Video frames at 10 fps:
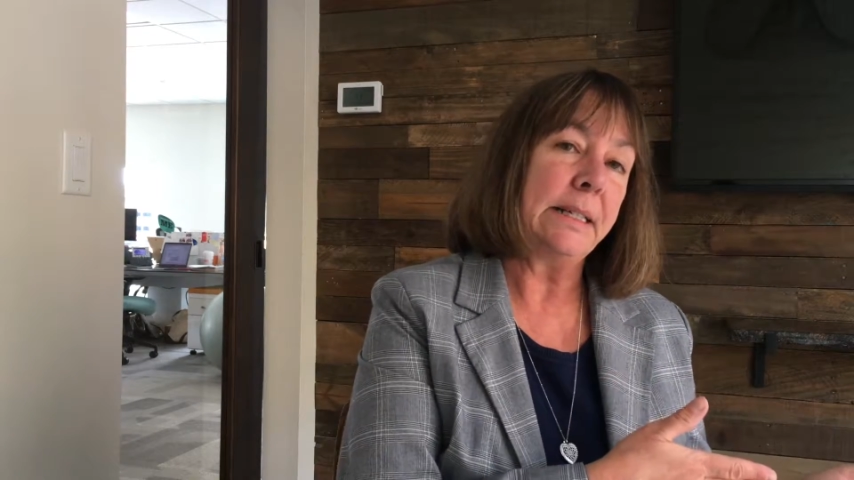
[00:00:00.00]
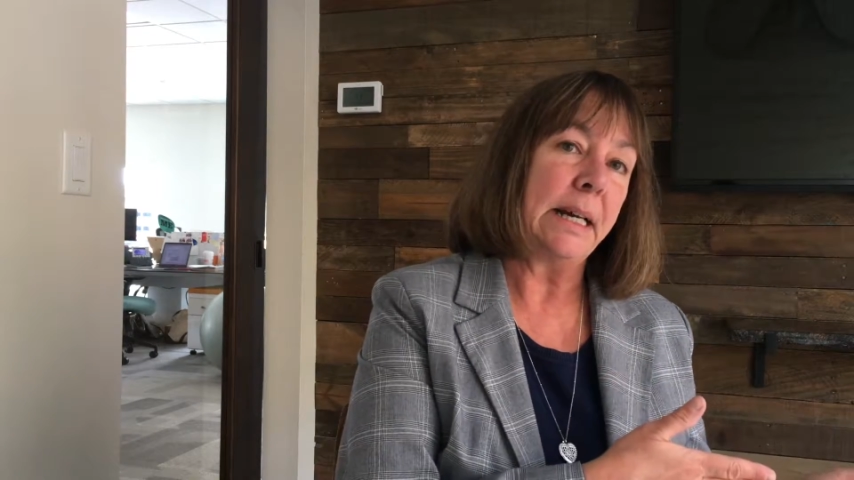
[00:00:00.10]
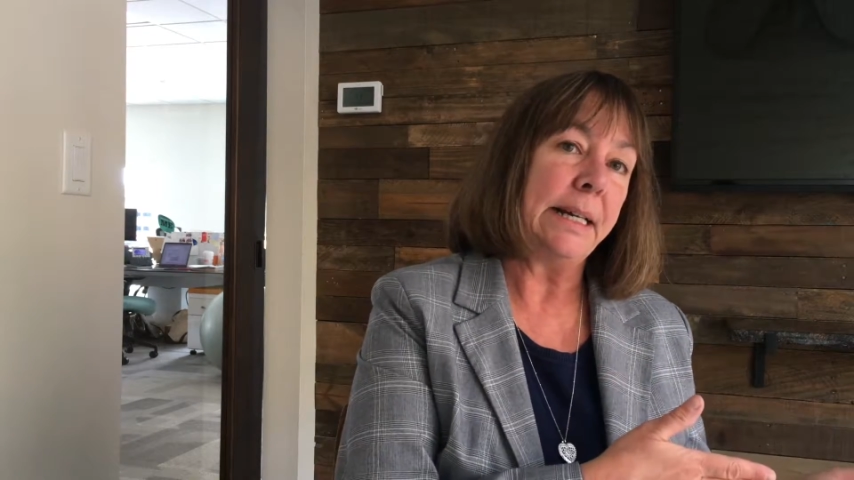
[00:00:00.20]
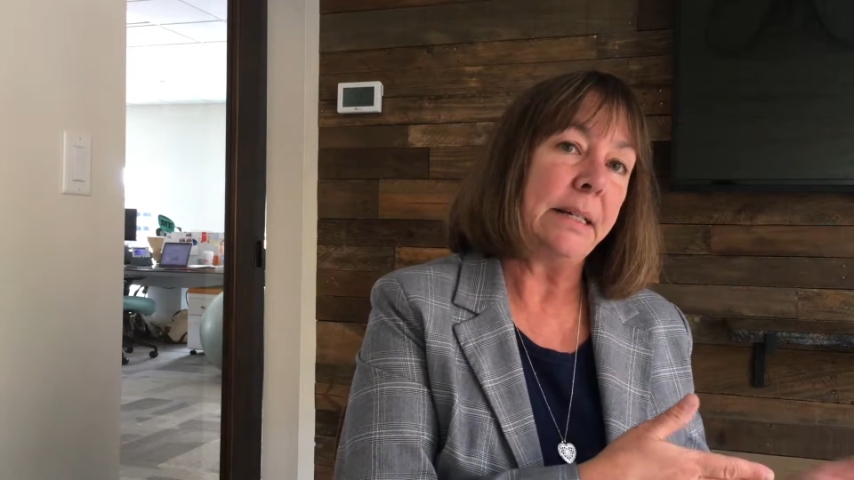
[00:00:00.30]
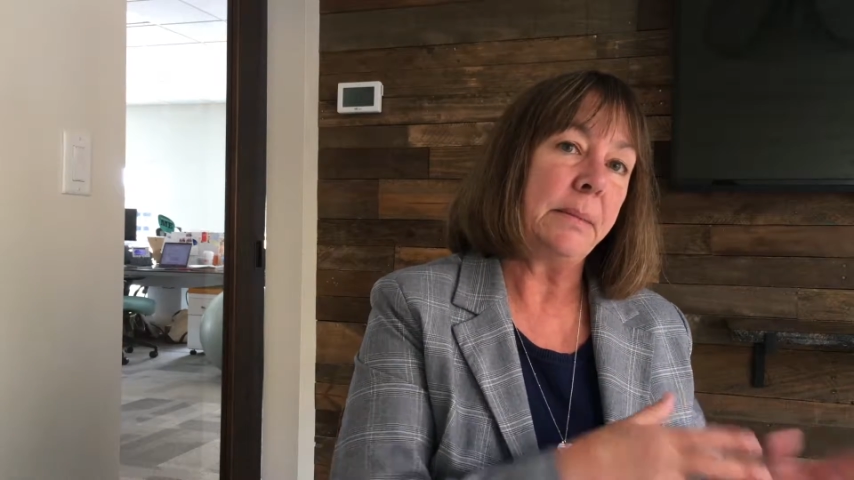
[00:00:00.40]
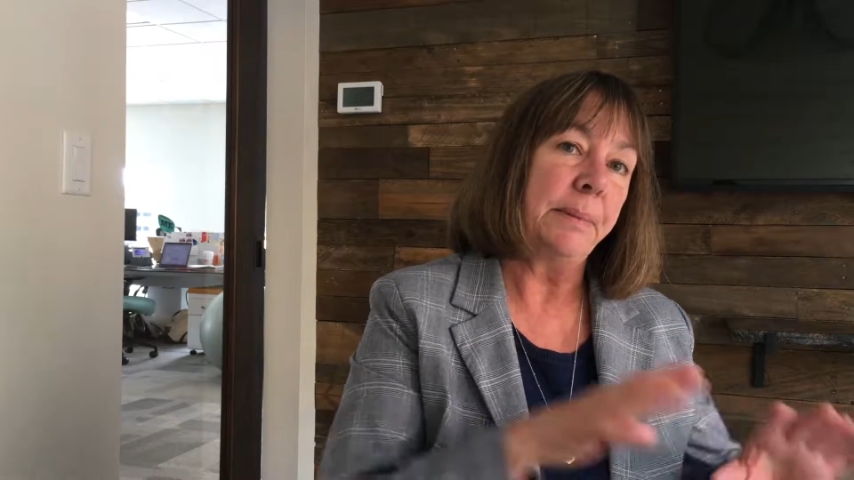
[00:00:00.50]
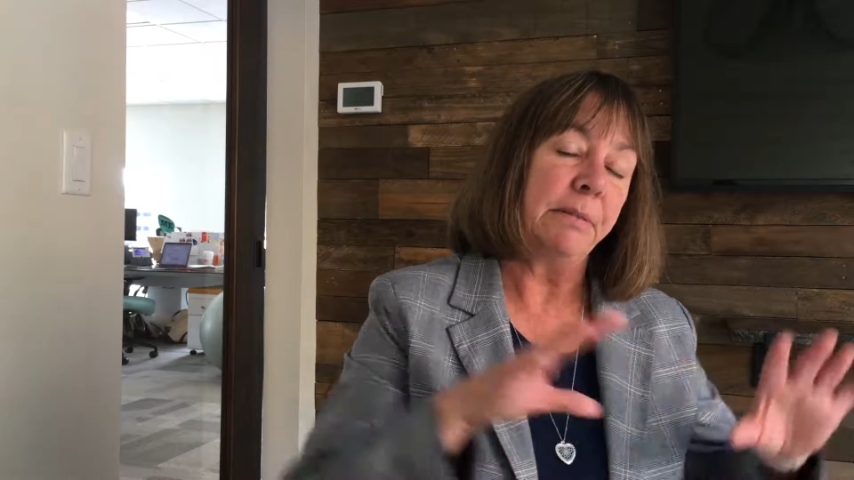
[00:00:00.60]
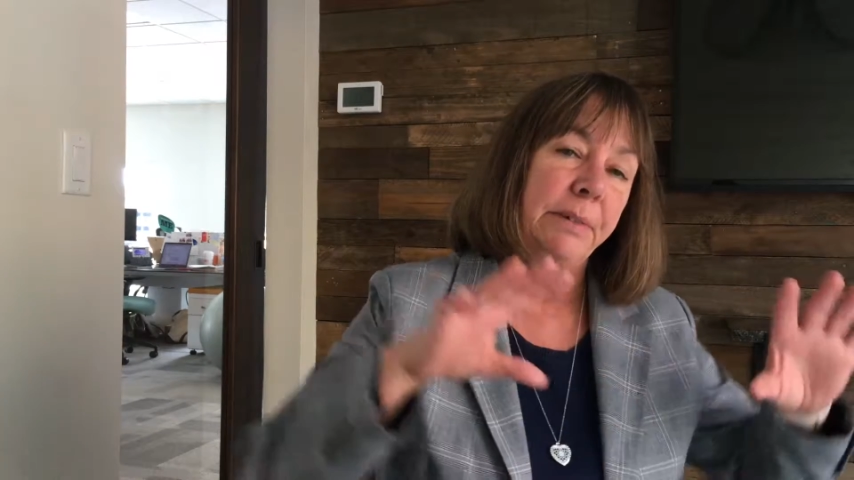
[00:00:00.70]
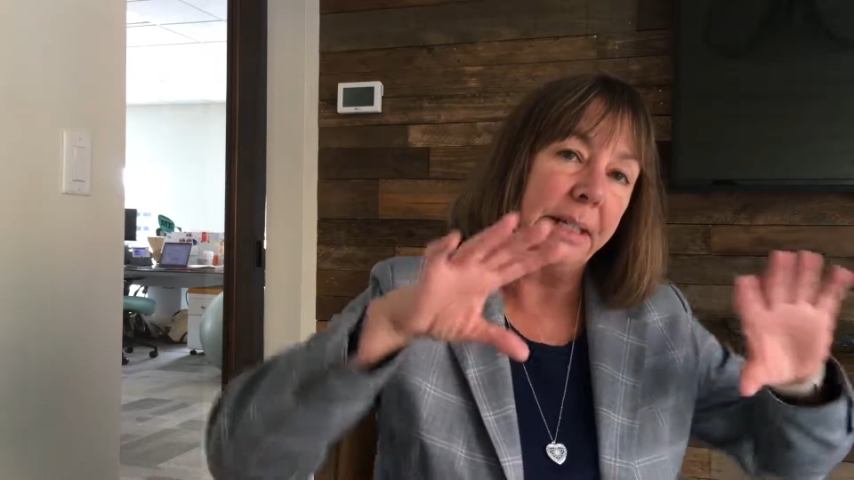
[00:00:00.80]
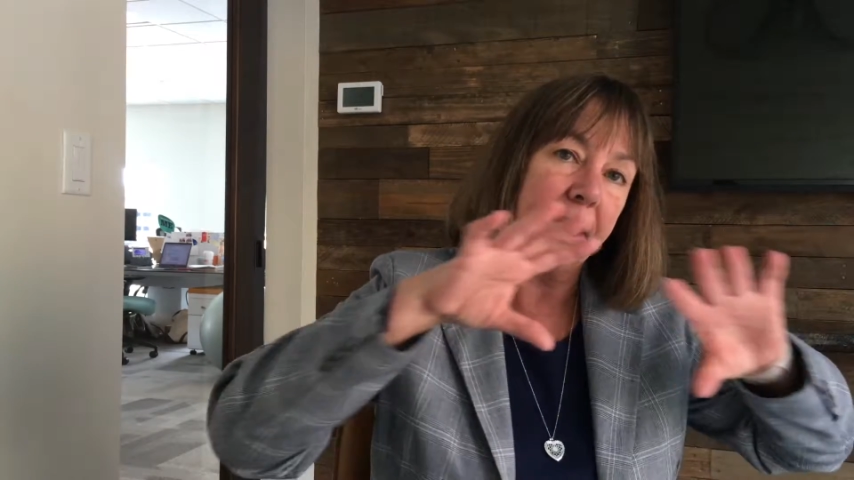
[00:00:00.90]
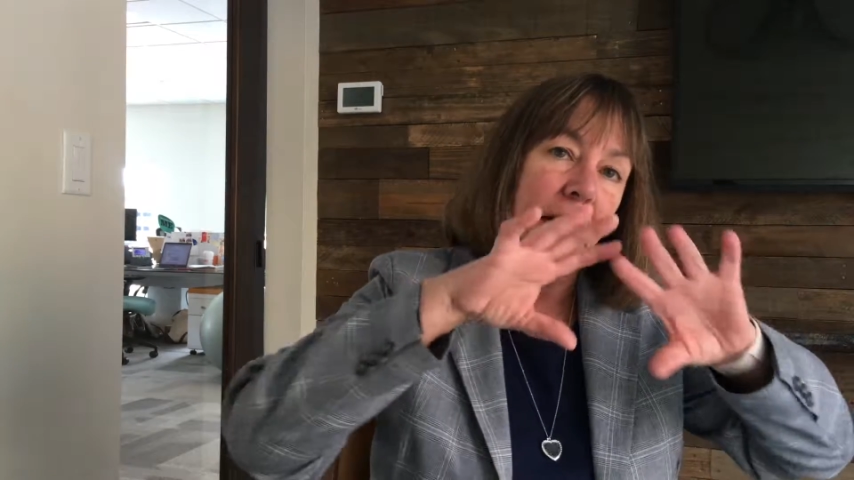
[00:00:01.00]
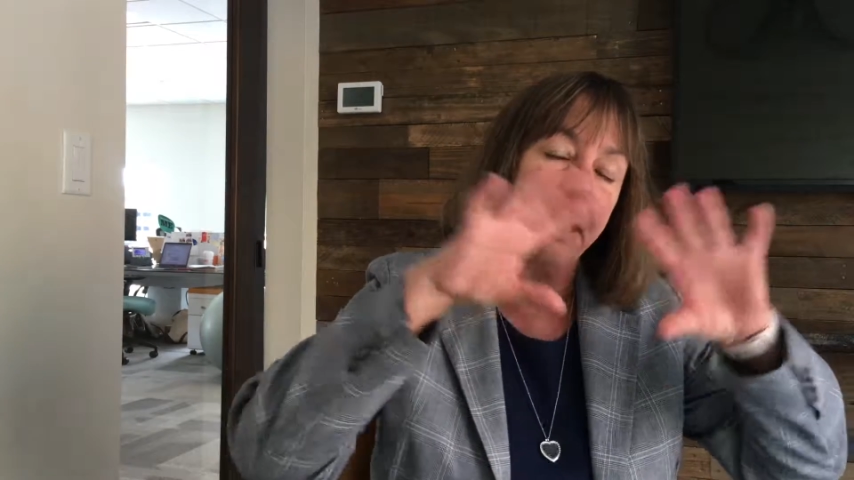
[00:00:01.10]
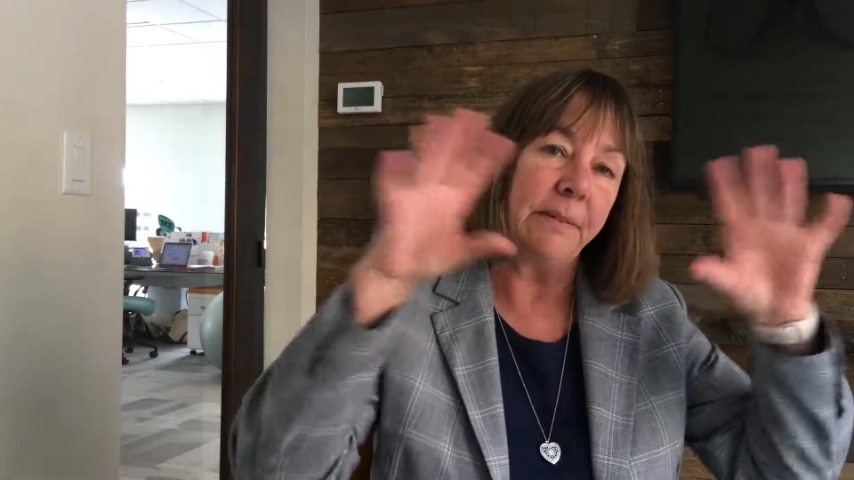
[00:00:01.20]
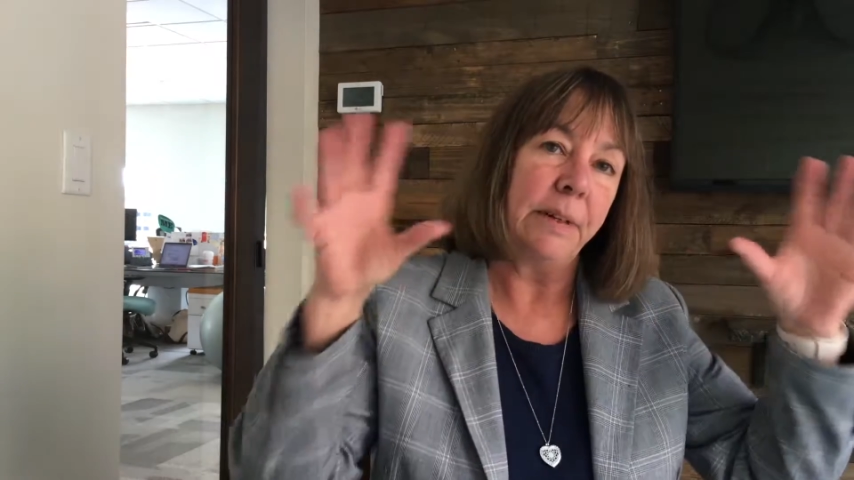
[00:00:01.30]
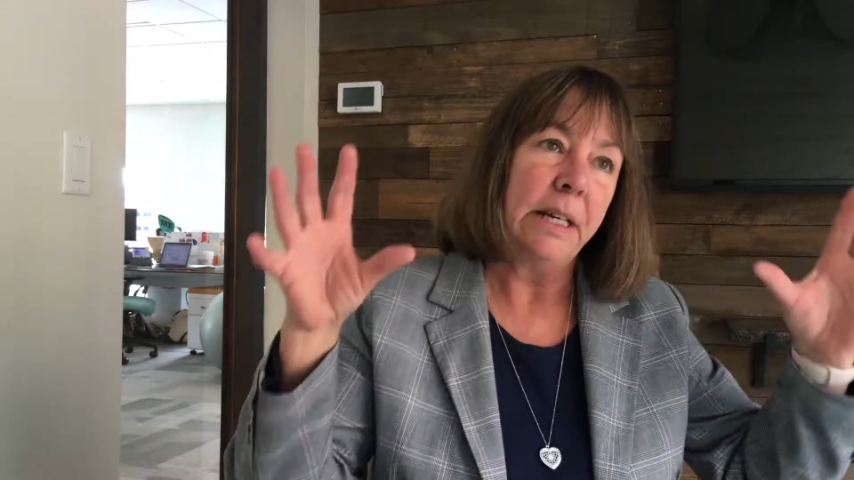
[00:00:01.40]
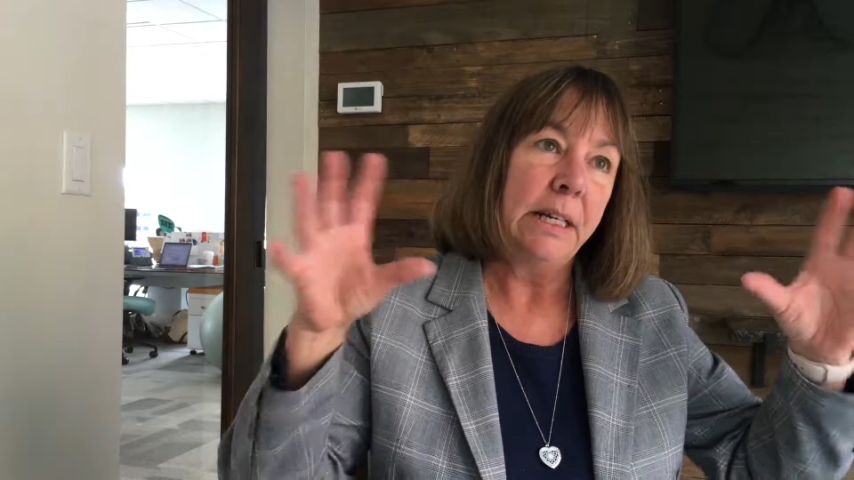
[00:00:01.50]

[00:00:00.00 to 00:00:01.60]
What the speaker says: site, but really kind of